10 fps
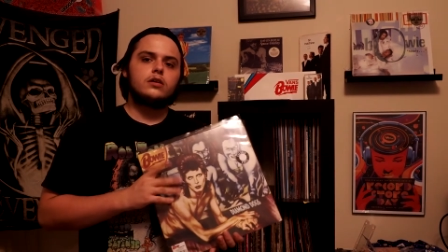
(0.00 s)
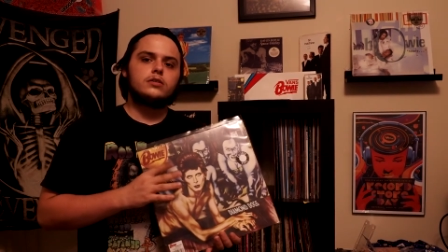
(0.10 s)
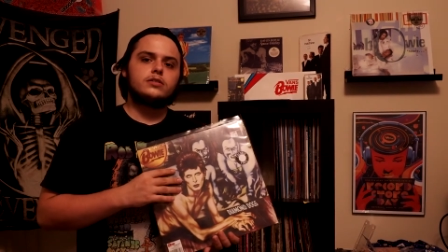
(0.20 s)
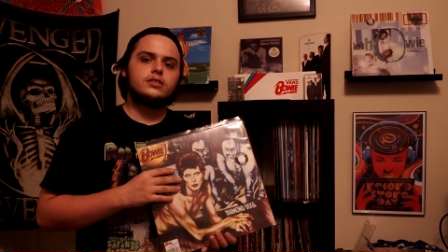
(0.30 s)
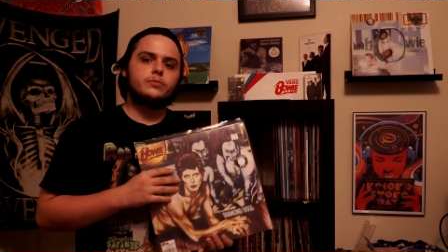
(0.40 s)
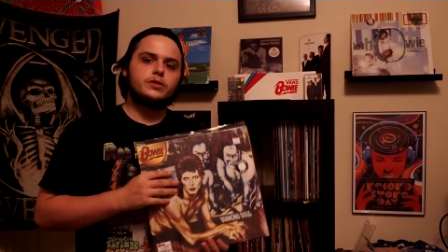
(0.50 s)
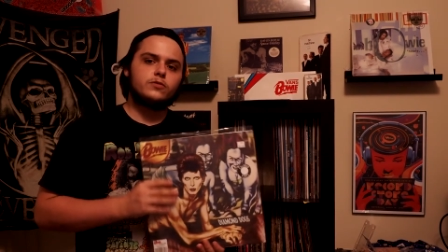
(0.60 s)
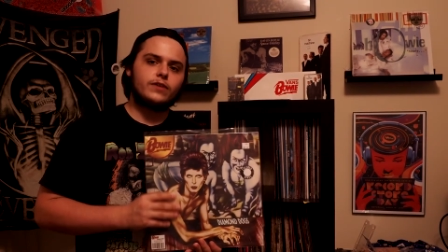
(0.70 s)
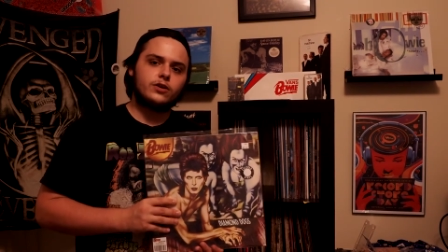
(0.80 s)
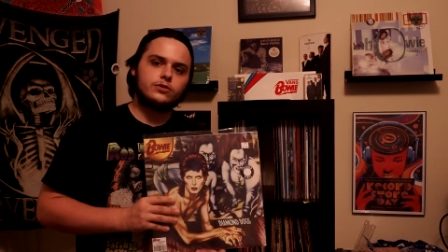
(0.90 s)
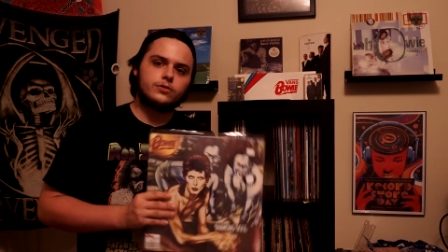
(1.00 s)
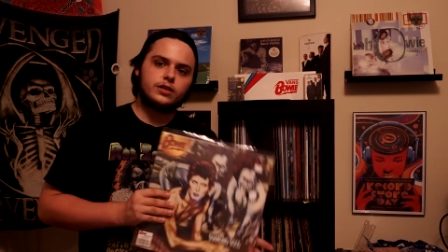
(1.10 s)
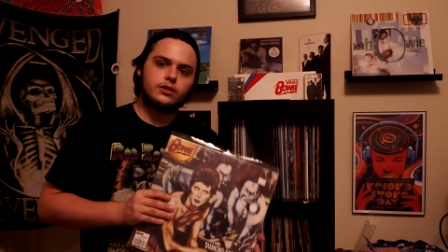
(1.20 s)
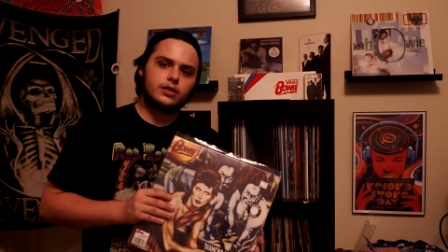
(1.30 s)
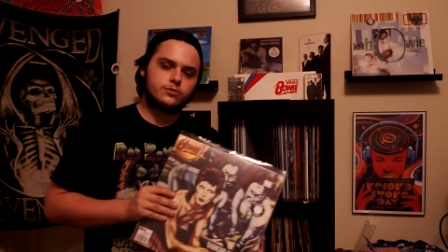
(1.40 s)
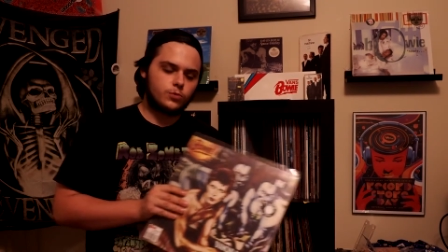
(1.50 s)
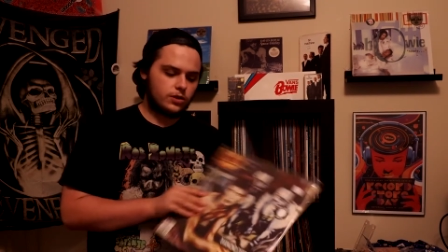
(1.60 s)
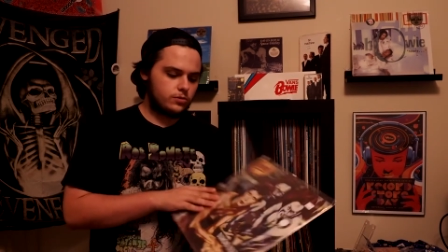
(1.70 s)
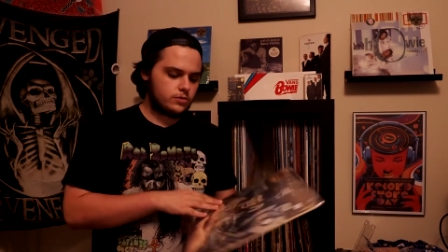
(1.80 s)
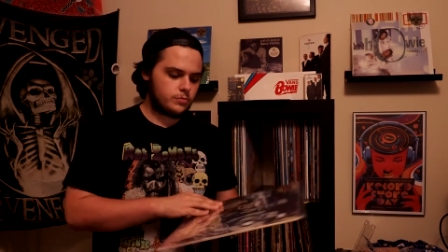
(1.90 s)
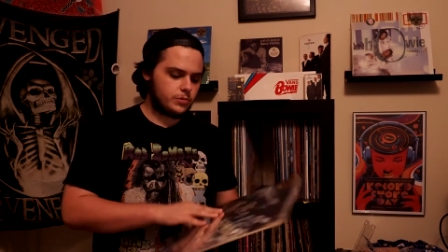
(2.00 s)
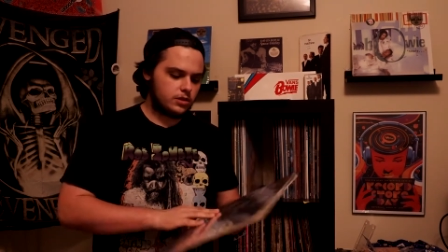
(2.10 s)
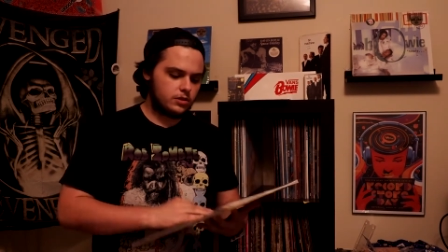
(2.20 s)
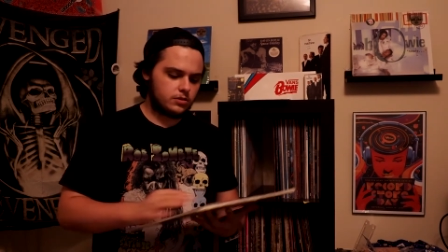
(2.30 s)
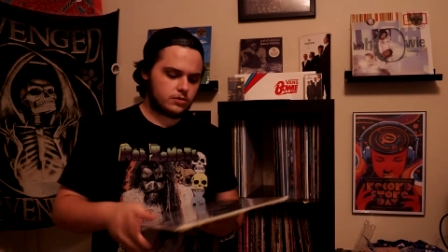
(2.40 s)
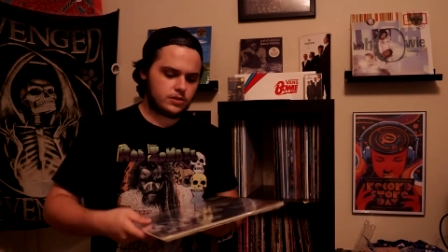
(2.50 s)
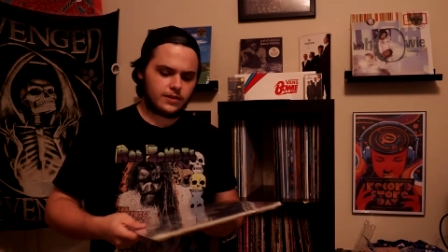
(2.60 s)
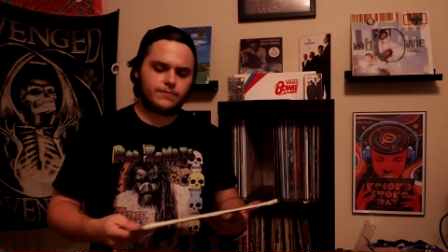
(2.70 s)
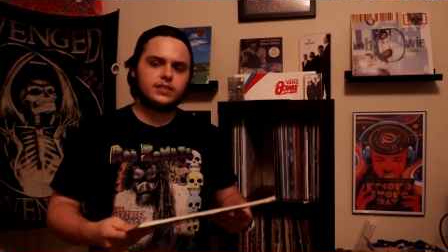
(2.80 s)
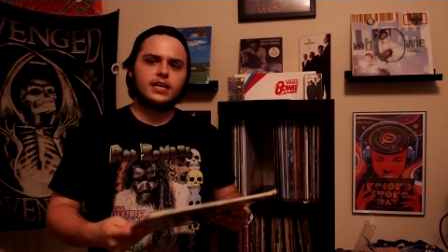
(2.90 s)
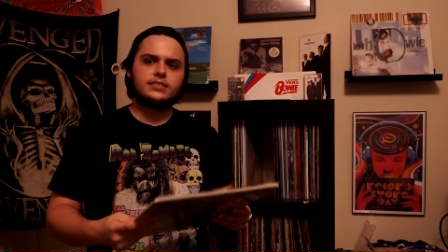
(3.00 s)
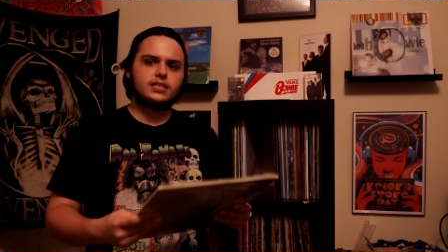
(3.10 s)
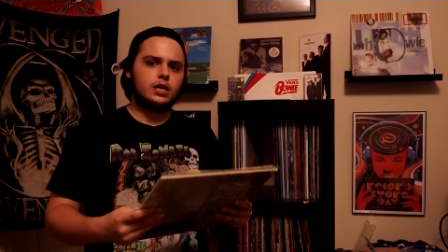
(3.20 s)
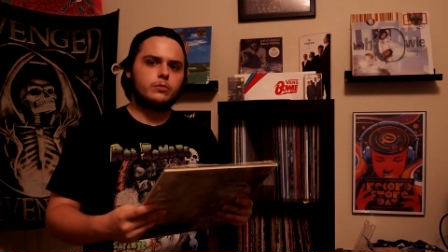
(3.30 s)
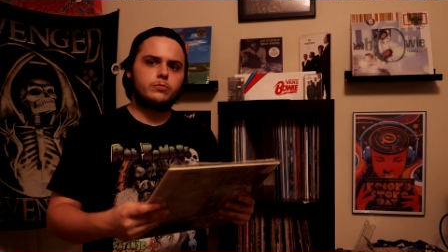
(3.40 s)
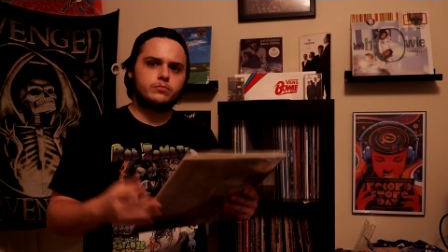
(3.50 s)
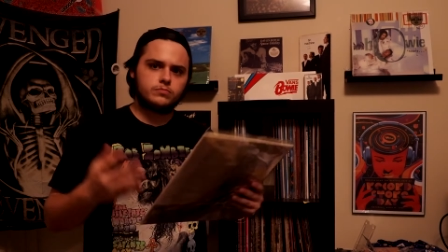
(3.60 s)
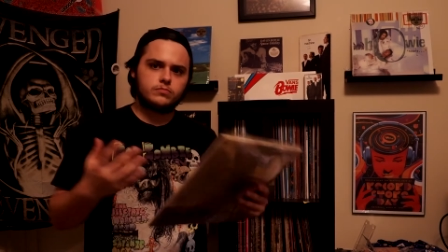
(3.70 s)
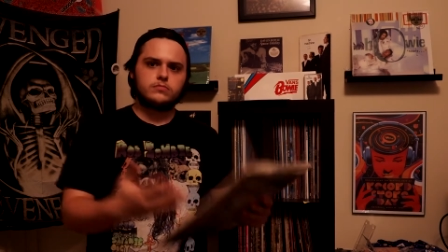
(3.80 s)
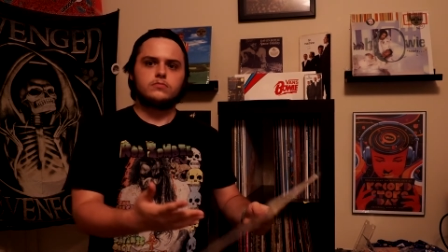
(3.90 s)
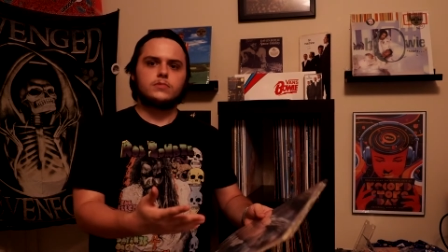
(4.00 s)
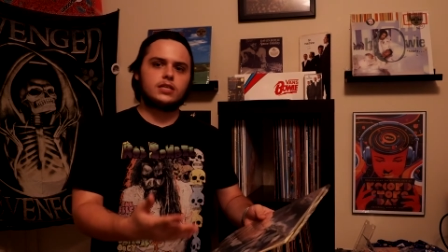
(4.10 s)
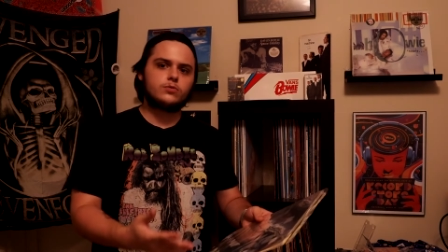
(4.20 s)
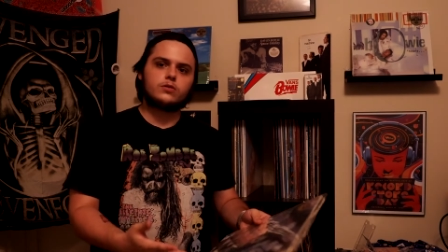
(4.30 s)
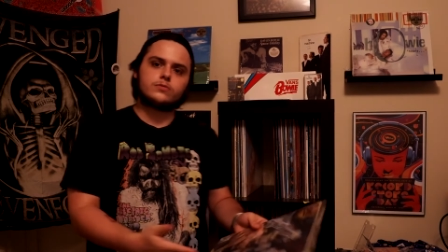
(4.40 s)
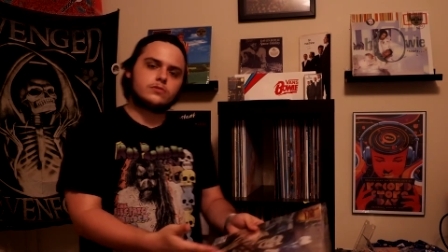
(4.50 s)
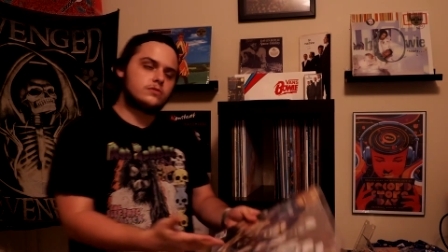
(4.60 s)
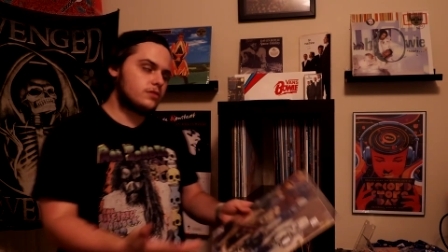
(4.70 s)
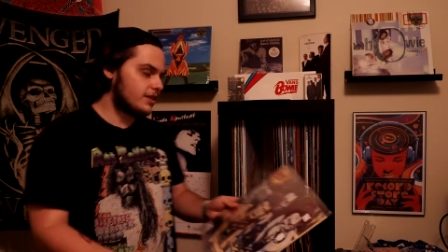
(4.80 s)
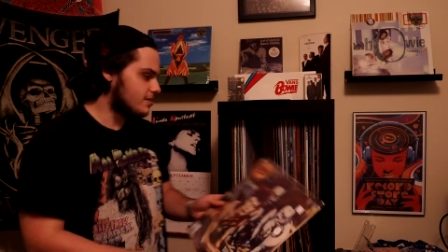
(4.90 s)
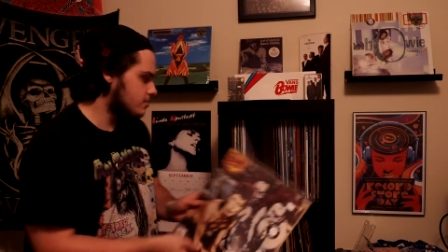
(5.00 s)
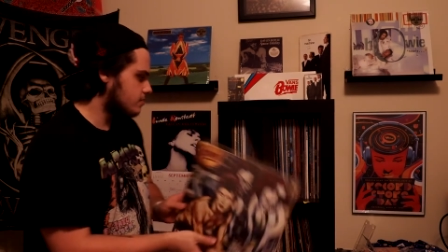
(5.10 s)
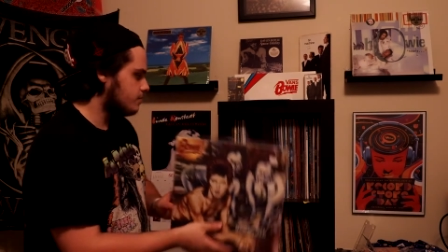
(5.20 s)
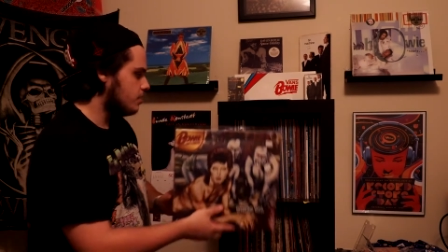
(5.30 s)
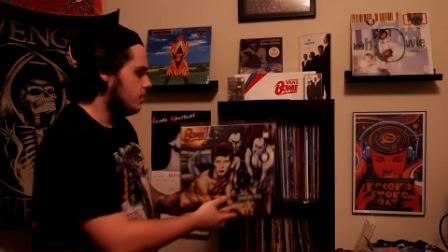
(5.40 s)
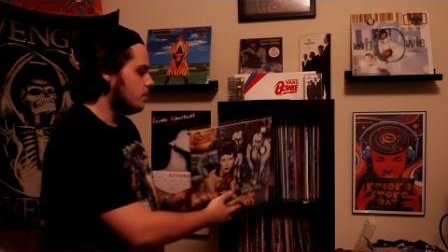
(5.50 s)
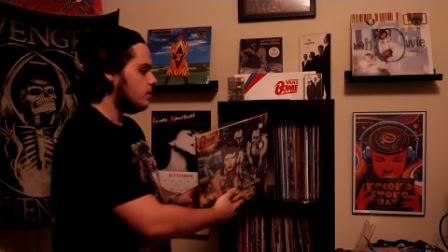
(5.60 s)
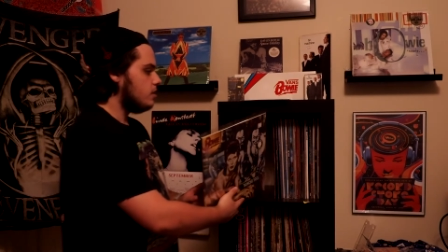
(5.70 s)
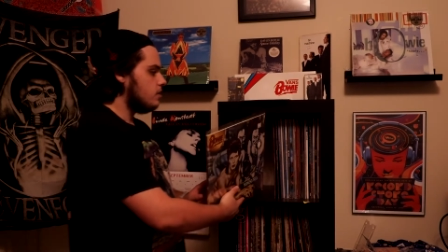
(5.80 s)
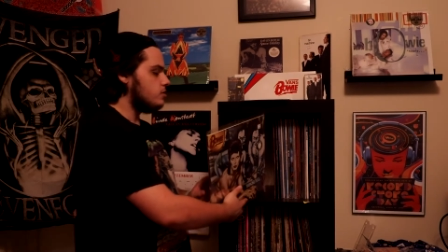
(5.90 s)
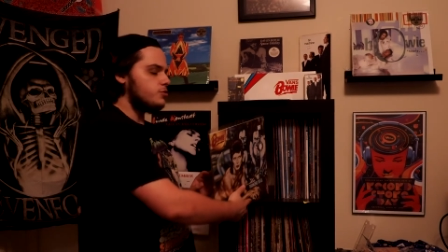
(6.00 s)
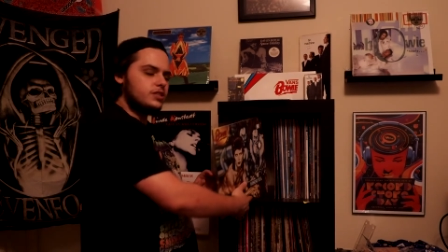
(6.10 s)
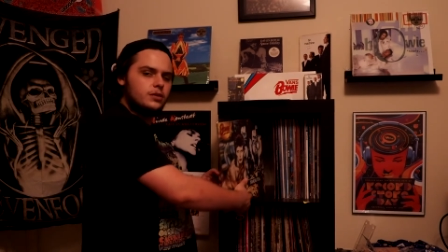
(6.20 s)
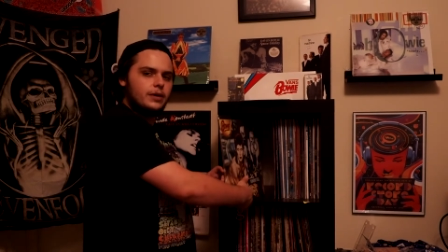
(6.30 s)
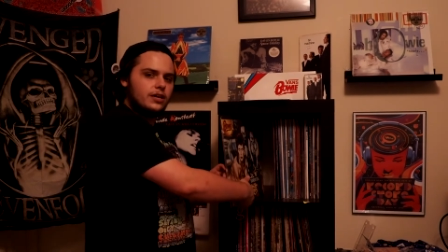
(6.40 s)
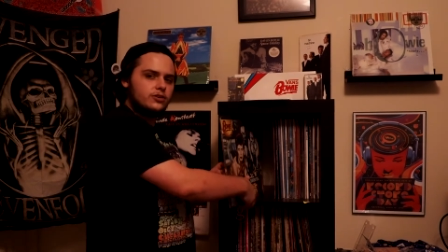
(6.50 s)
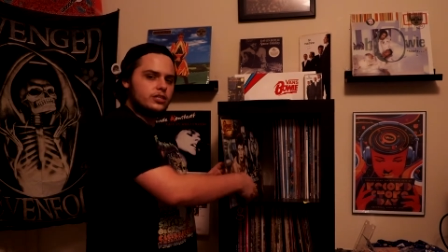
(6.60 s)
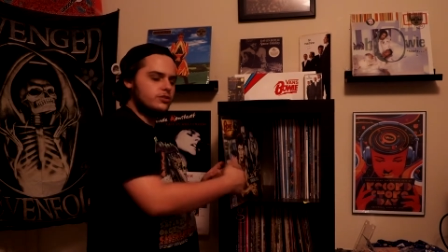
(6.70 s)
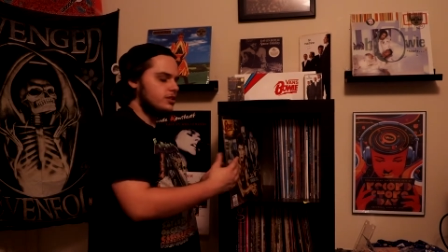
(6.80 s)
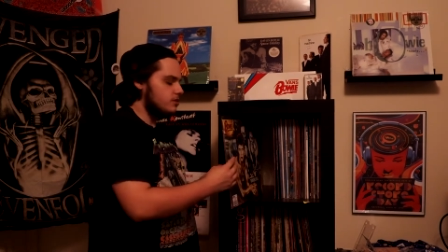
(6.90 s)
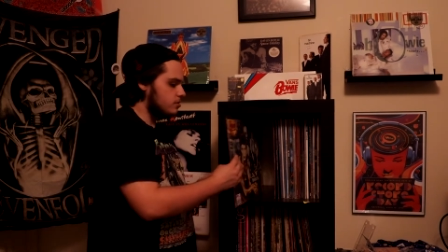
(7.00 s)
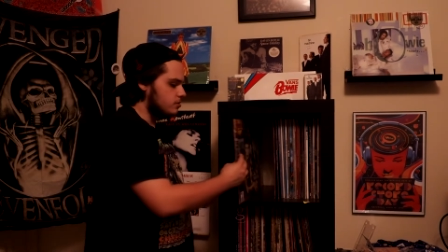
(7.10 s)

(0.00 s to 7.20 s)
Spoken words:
sentimental value there as well. But yeah, fantastic album as well. Like, do you see the pattern here yet?